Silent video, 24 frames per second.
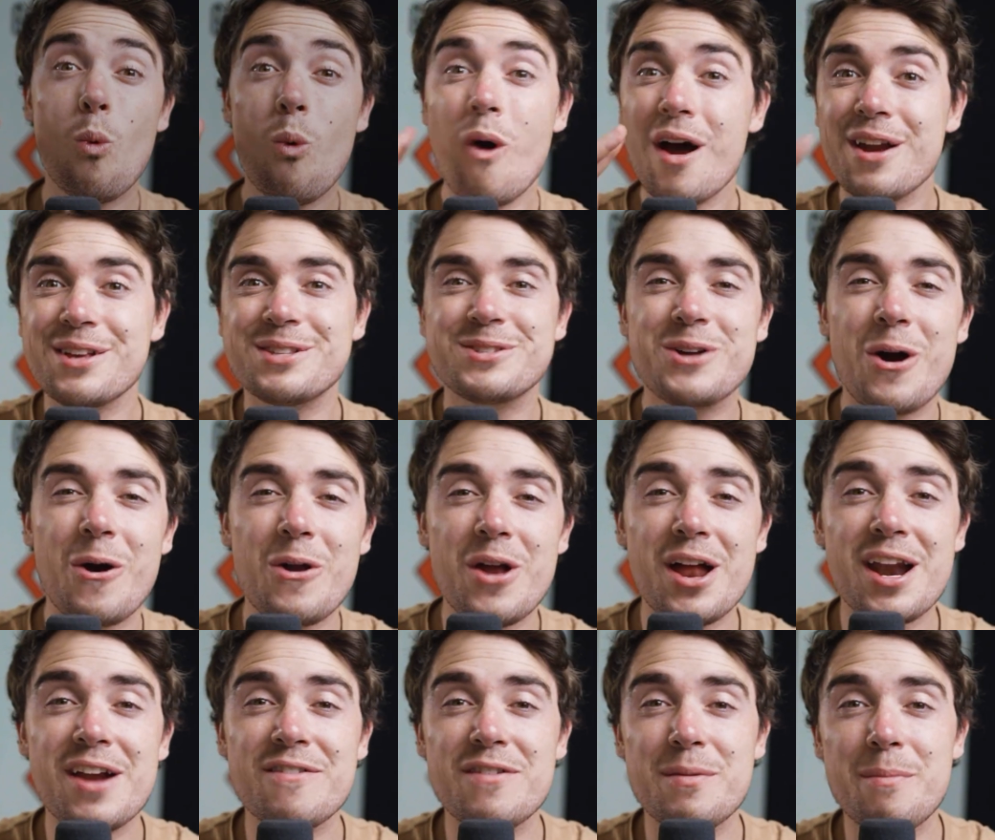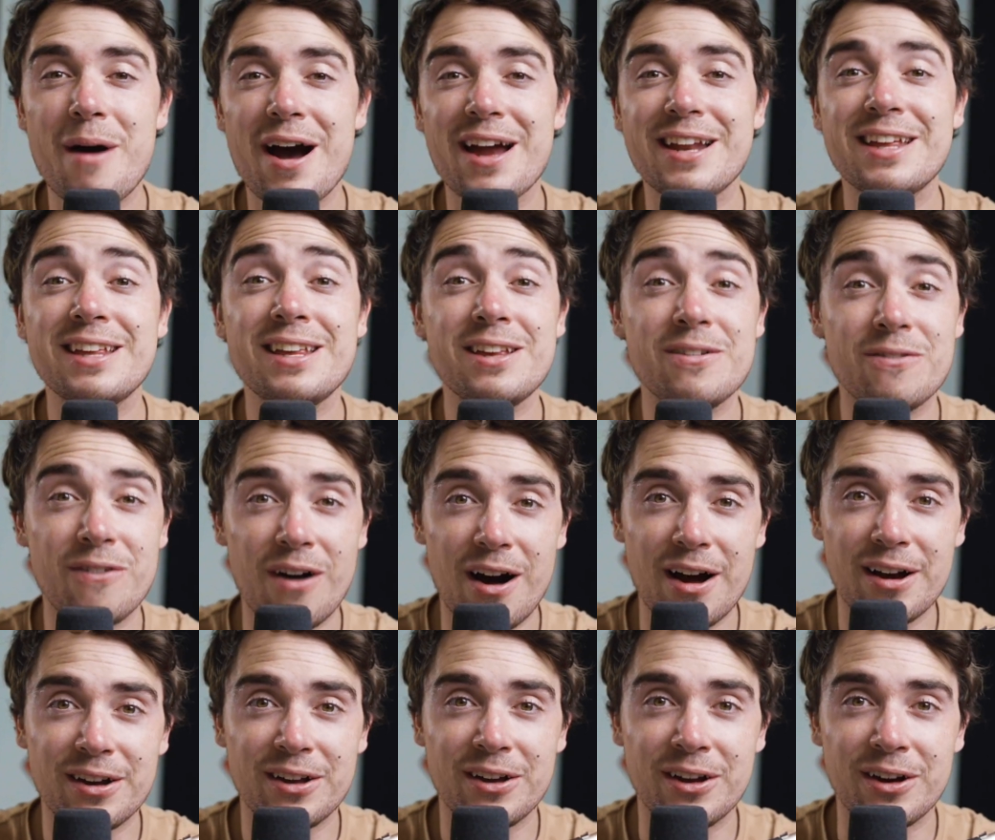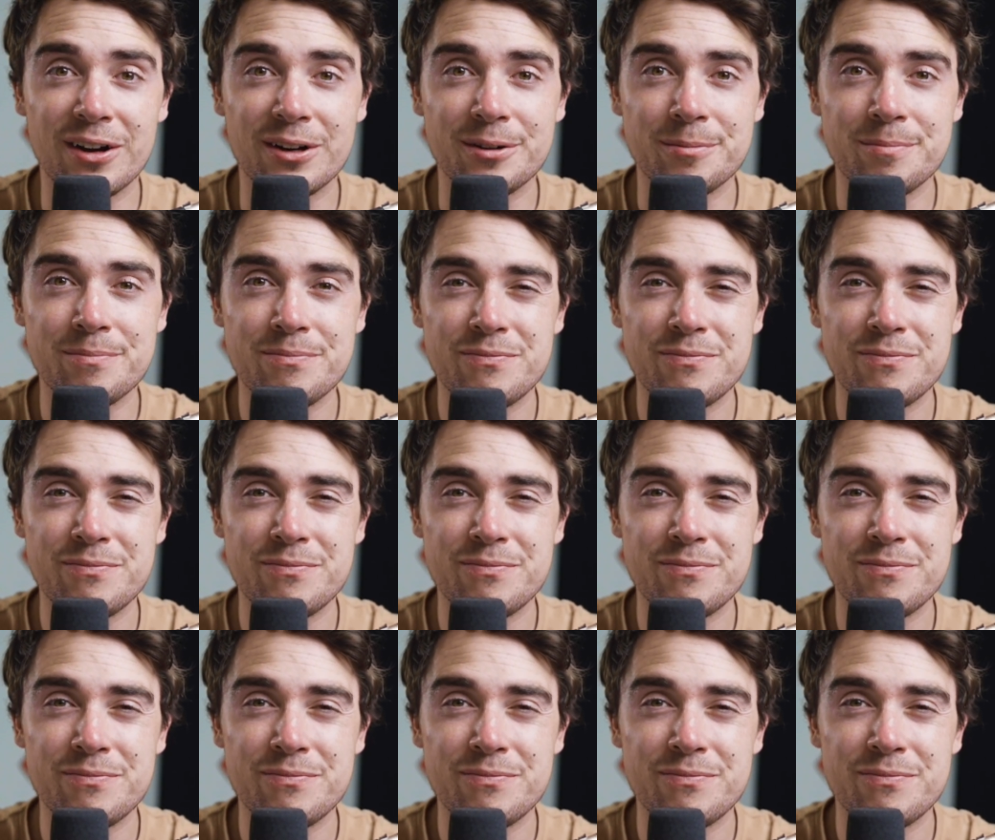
What is going on everybody, Yvonne here.